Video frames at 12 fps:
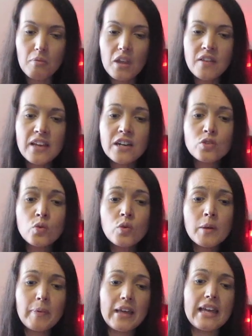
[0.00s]
And then it's
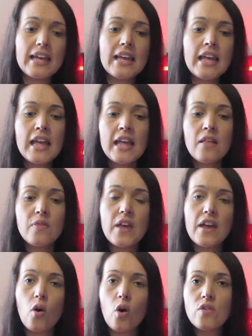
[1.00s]
to be
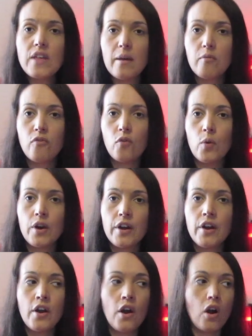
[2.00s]
all them four